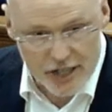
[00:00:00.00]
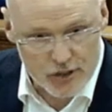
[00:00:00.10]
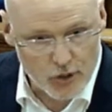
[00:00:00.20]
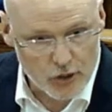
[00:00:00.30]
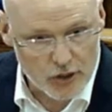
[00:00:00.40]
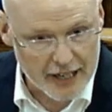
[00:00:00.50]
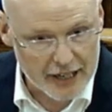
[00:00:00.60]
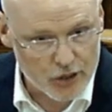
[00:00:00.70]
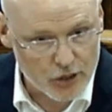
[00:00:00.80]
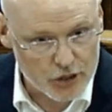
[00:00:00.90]
Road, Green Island,
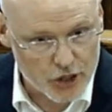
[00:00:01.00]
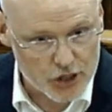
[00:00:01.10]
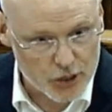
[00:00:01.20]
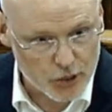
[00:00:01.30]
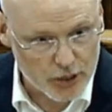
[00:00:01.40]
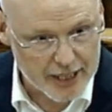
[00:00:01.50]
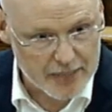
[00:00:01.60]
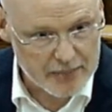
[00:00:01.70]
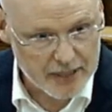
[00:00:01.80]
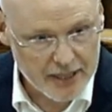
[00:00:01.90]
called Church of the Holy Name.
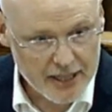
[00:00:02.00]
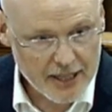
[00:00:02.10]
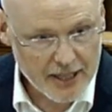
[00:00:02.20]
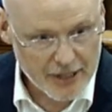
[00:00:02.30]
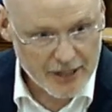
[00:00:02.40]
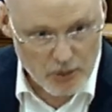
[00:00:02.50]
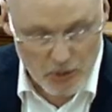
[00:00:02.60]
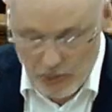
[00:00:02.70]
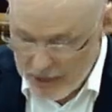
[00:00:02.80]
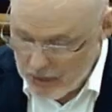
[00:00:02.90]
That's where
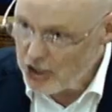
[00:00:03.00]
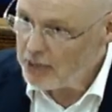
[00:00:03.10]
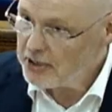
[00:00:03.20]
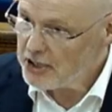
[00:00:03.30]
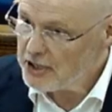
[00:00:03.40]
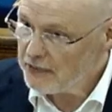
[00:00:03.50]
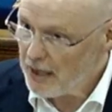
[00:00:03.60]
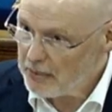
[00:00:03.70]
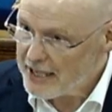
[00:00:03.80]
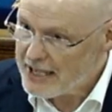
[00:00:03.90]
we worshipped as a
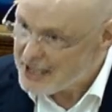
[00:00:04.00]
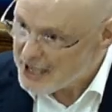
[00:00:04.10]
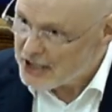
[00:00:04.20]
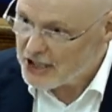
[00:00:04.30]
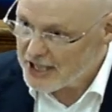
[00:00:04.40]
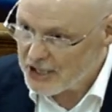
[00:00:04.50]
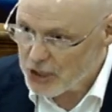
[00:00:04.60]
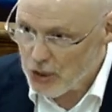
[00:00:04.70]
family years and years ago.